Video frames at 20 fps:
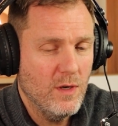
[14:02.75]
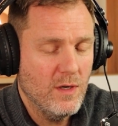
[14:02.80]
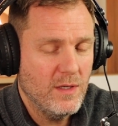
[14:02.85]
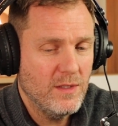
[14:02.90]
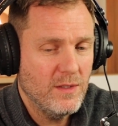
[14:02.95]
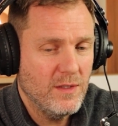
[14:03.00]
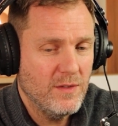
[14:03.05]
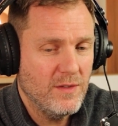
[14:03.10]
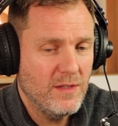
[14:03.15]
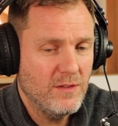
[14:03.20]

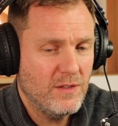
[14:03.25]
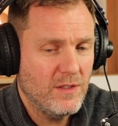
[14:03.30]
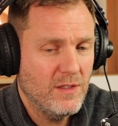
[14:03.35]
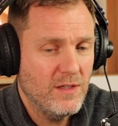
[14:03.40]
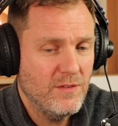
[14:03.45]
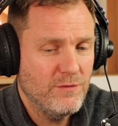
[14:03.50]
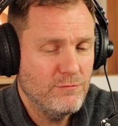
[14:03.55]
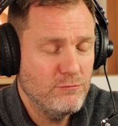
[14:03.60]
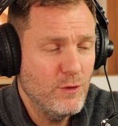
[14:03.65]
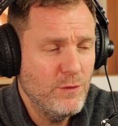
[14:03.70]
work. They're
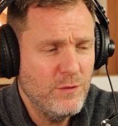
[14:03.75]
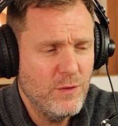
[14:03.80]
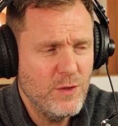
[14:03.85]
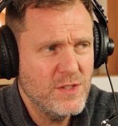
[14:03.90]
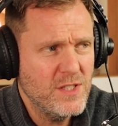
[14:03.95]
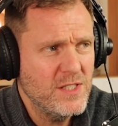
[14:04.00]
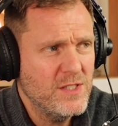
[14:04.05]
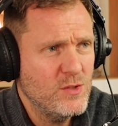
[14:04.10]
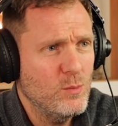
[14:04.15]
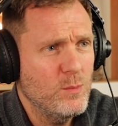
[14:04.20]
kind of
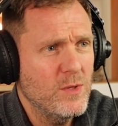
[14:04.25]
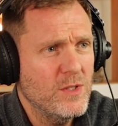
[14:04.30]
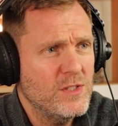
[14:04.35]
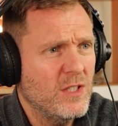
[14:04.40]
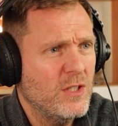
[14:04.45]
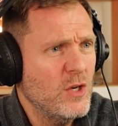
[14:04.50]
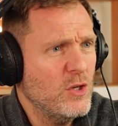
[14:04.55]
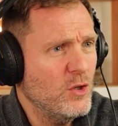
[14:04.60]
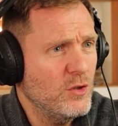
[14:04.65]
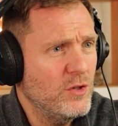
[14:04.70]
ruthless. It's almost
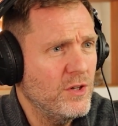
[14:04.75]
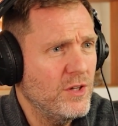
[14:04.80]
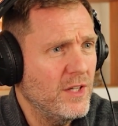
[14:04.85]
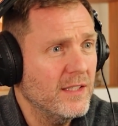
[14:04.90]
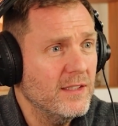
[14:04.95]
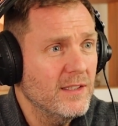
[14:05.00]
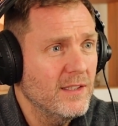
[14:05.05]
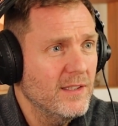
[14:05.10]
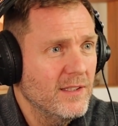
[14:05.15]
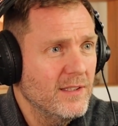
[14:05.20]
like a good
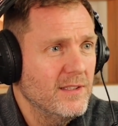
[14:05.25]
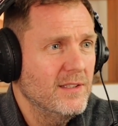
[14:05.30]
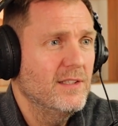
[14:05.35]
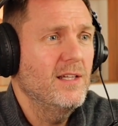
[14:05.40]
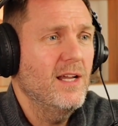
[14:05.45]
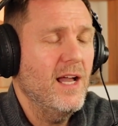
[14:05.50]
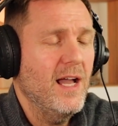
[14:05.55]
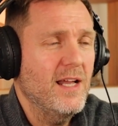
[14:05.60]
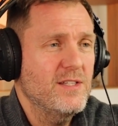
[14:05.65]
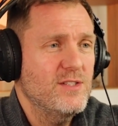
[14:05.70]
thing,
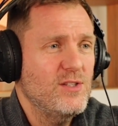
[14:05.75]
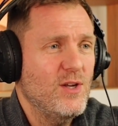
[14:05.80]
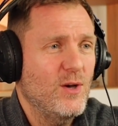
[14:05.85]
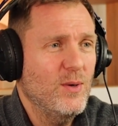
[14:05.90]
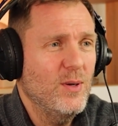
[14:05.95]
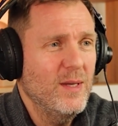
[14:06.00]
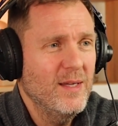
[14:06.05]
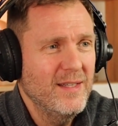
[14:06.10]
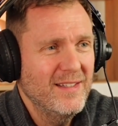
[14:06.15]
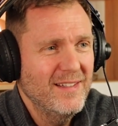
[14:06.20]
and so